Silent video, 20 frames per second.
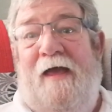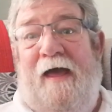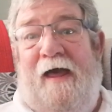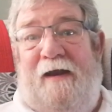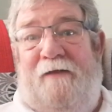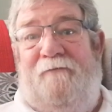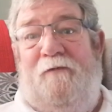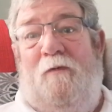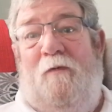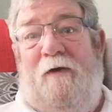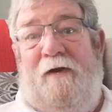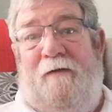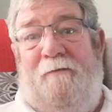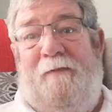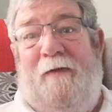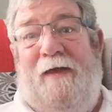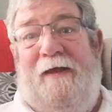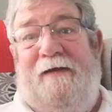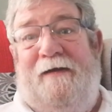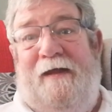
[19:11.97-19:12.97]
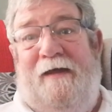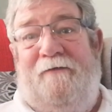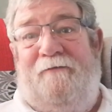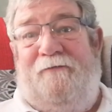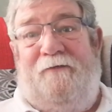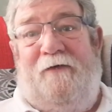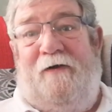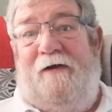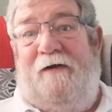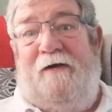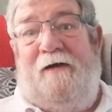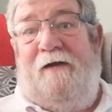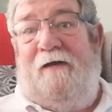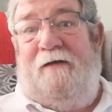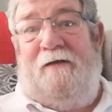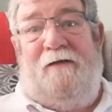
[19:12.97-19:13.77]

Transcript: And if you wanted a pen knife for,